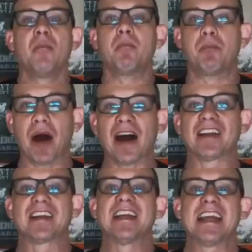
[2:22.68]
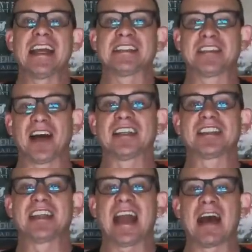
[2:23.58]
but it
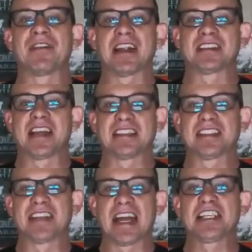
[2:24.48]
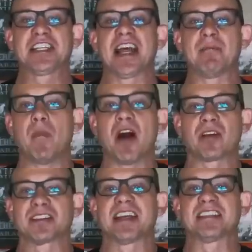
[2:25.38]
doesn't have that designation, that
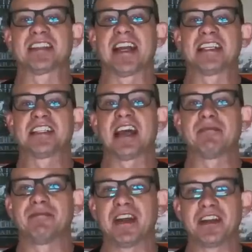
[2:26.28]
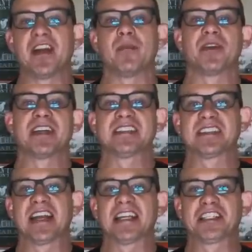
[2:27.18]
model designation, that VIN number
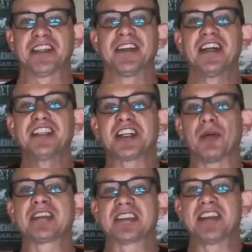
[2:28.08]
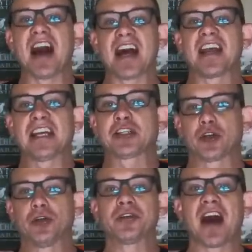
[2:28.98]
designation. So it's not a
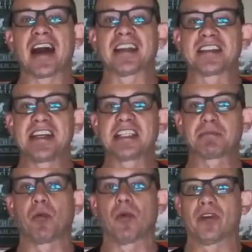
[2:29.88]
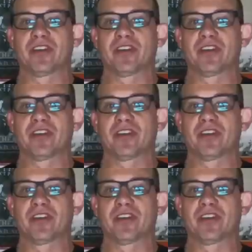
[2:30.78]
true Dyna T-Sport.